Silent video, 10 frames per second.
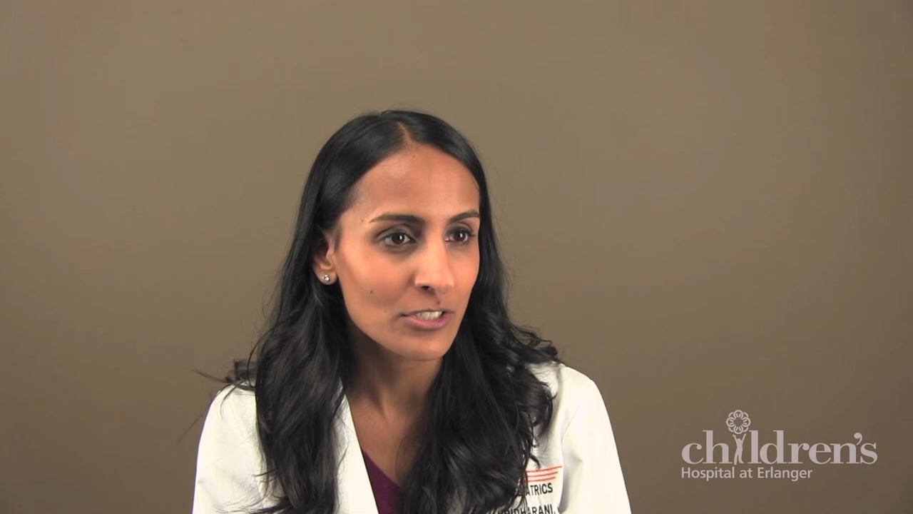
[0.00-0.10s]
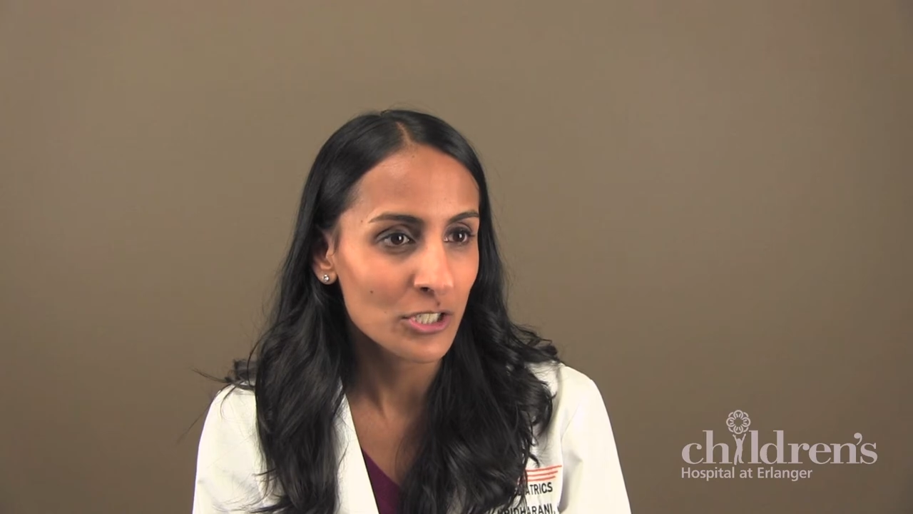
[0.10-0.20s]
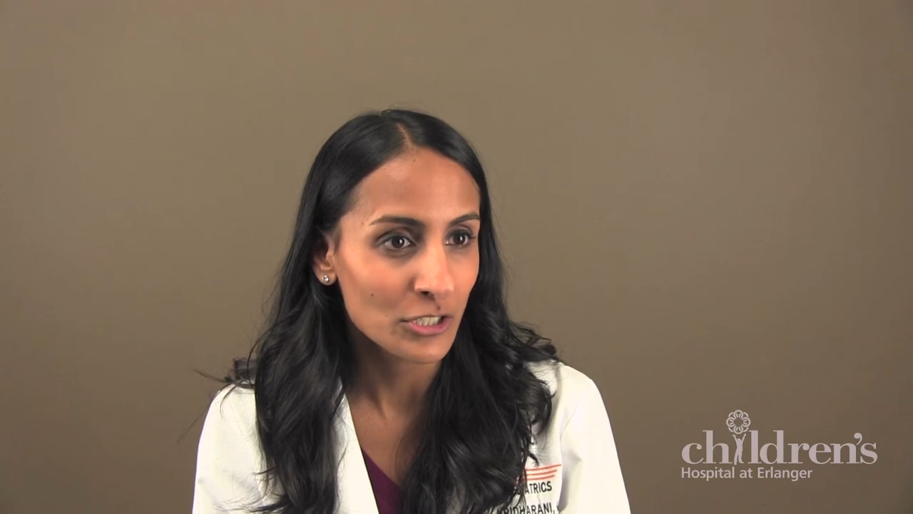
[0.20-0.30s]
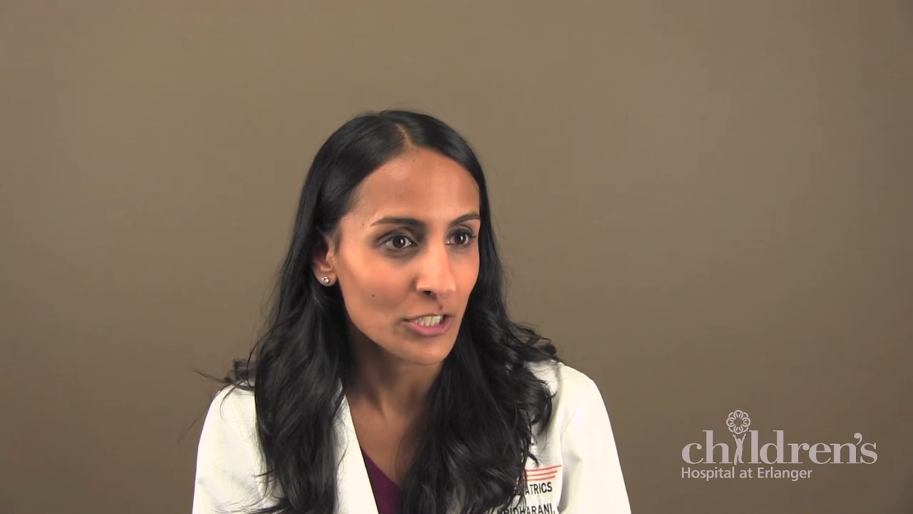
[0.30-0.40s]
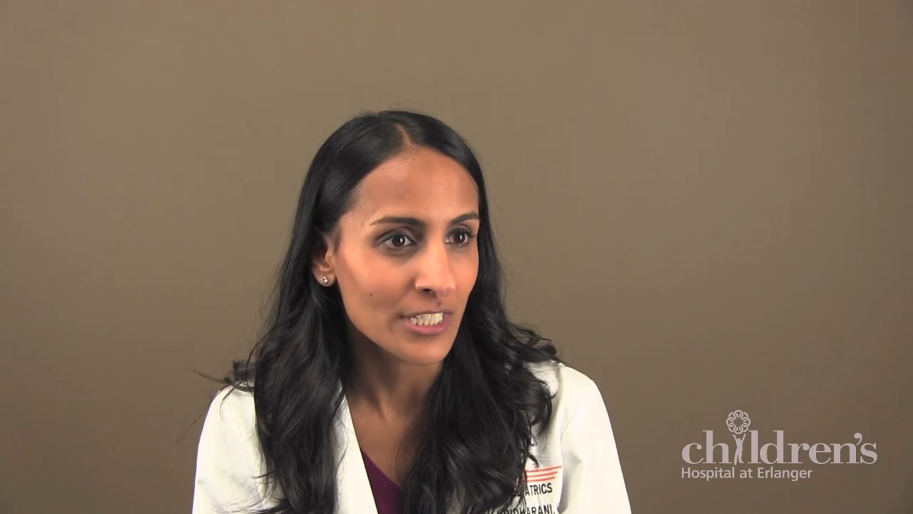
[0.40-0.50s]

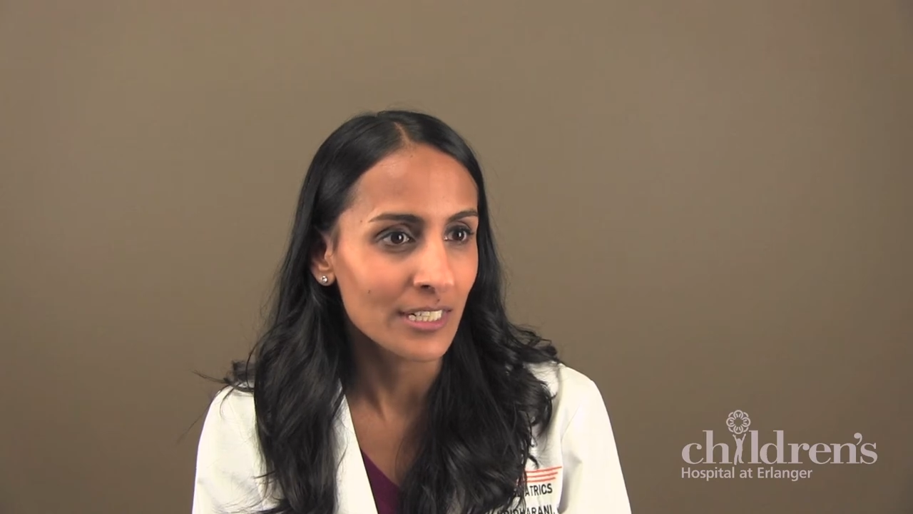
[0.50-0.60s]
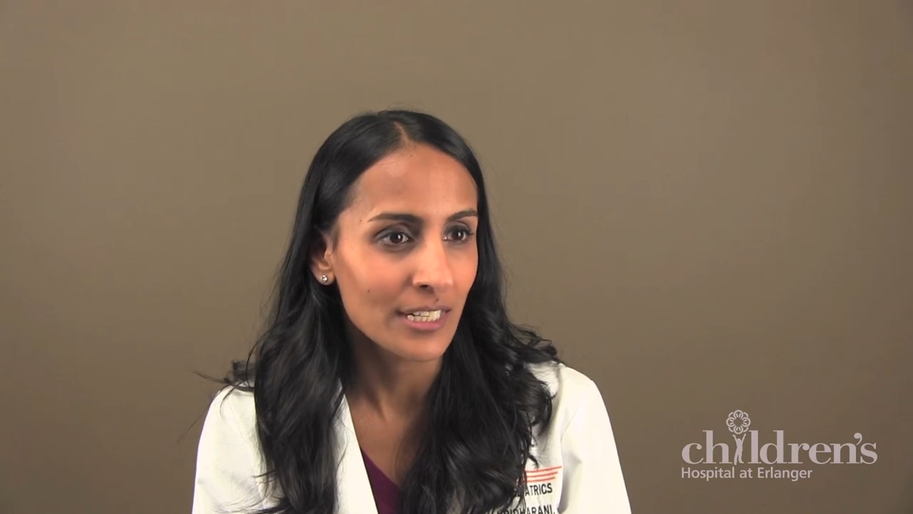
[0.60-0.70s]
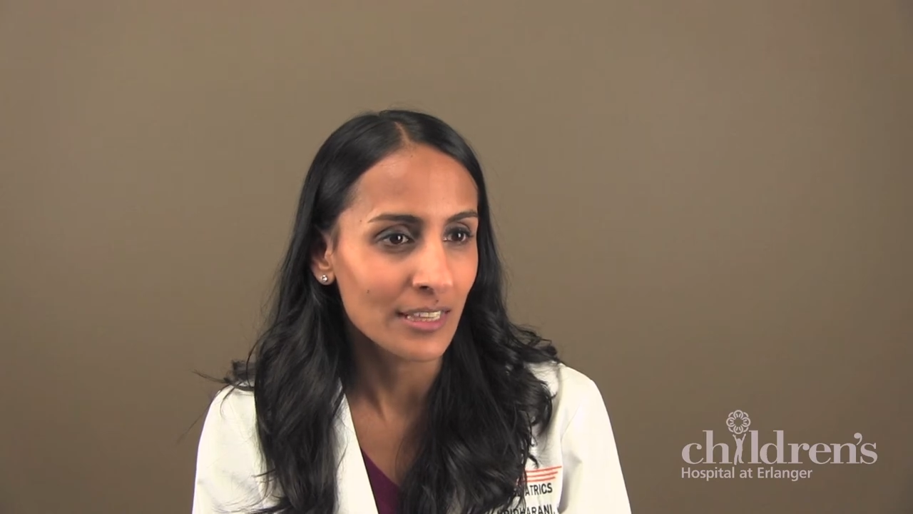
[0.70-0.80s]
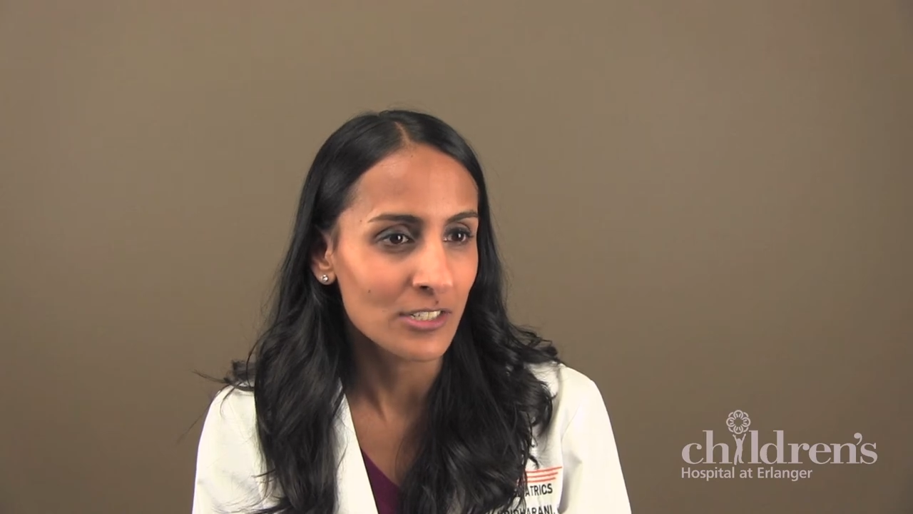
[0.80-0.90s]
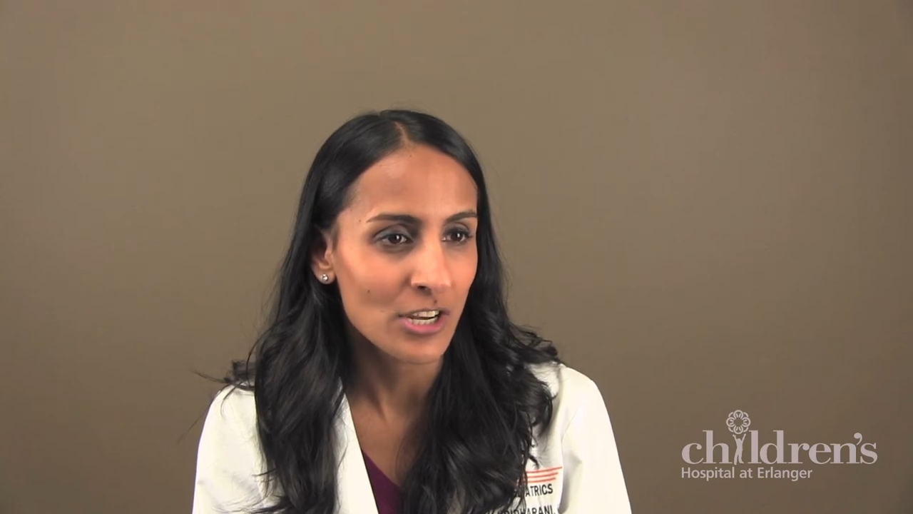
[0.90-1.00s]
children
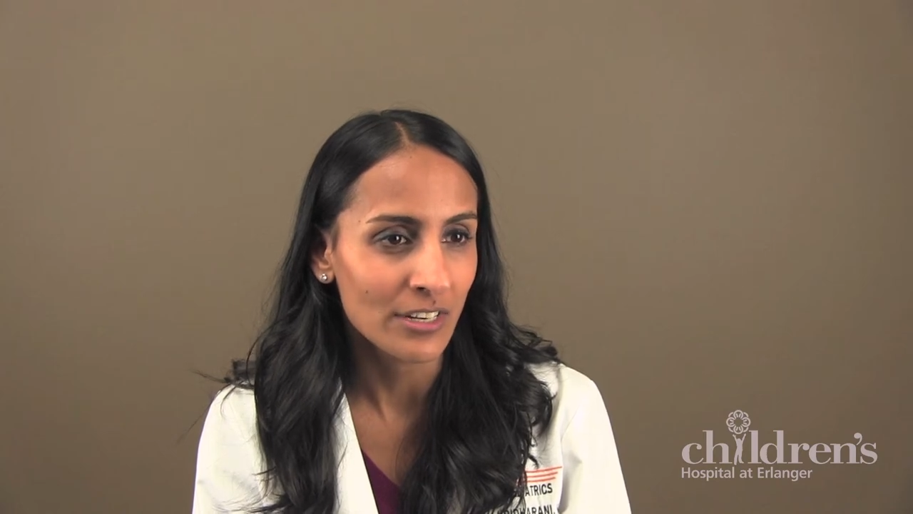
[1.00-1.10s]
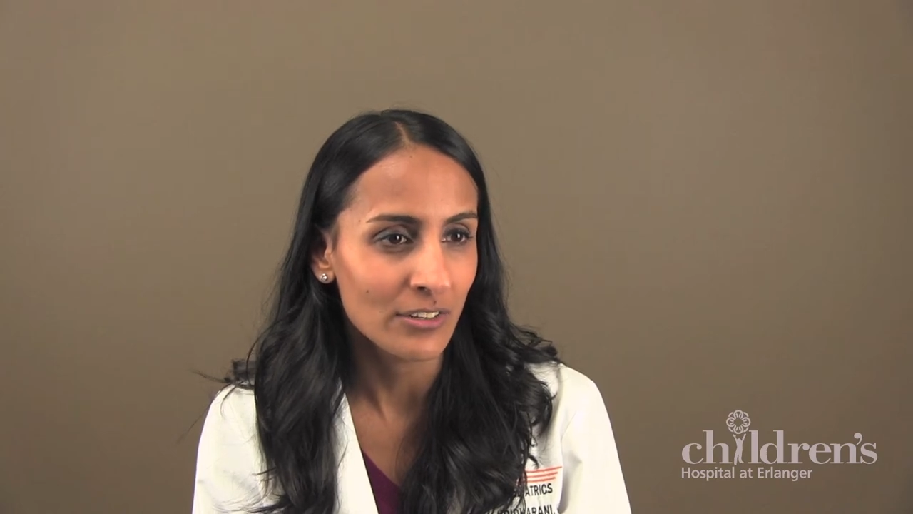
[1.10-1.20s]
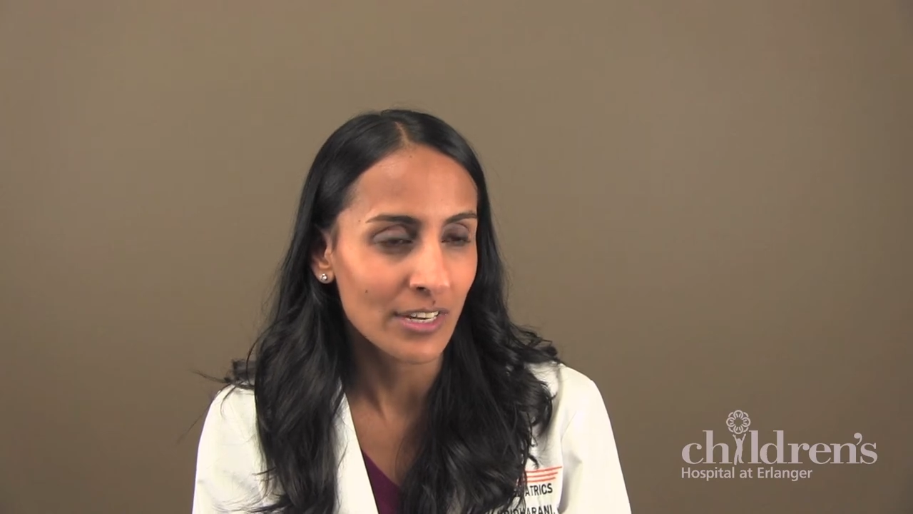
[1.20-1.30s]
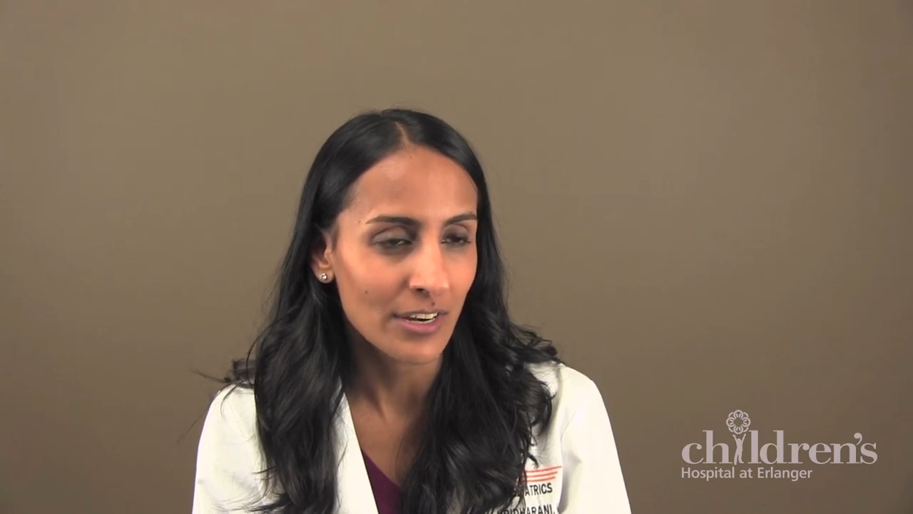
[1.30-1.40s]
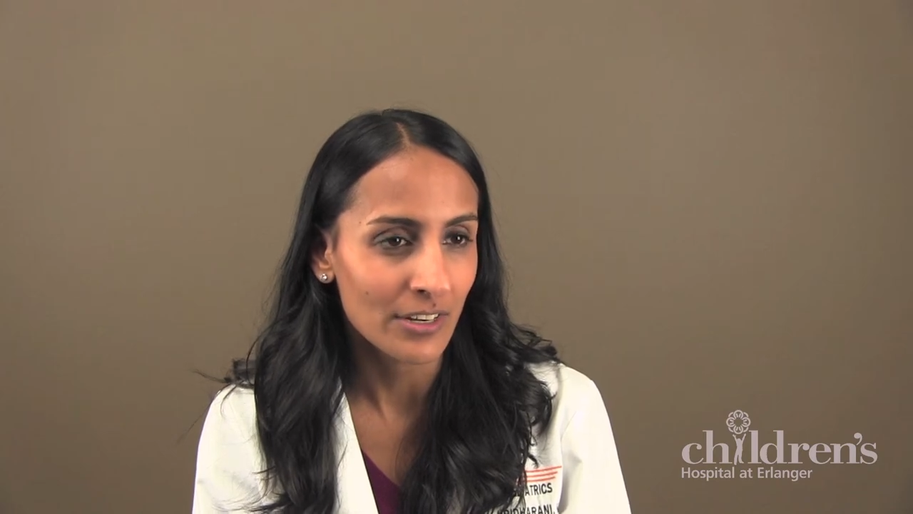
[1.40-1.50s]
in the
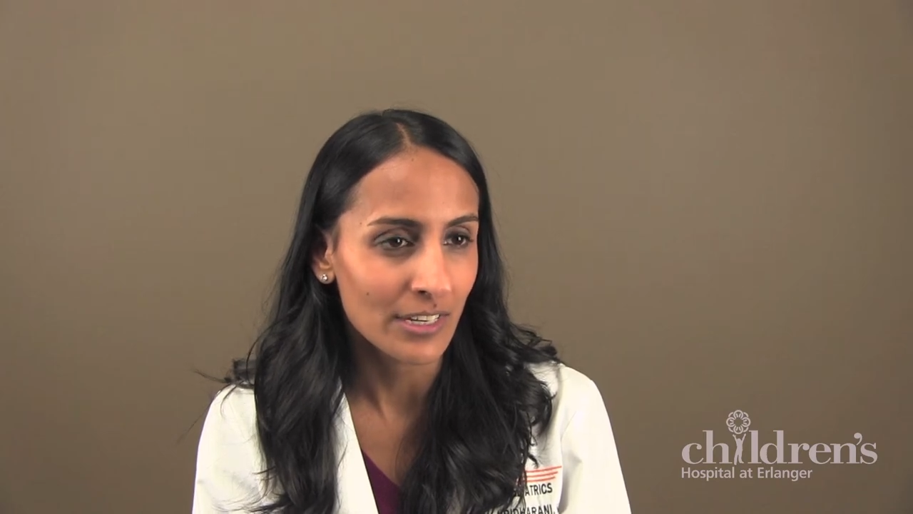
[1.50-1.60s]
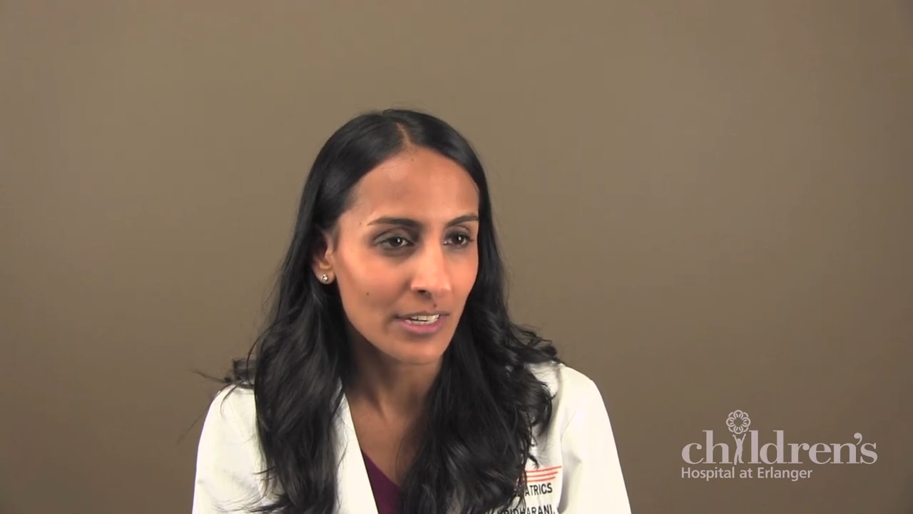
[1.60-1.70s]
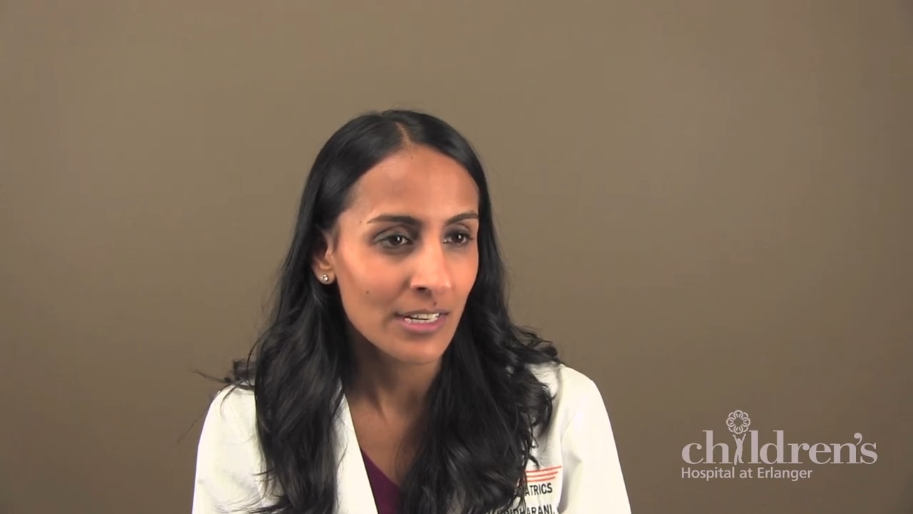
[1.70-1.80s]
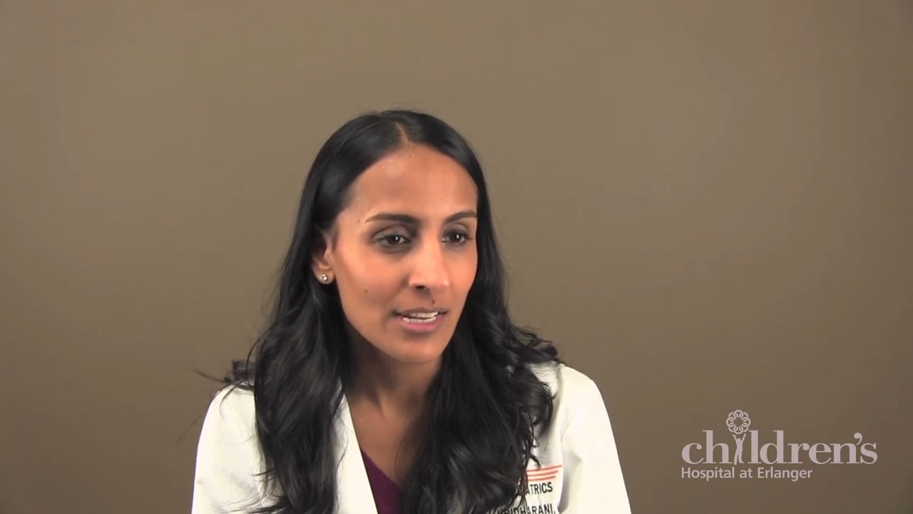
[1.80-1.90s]
Chattanooga area.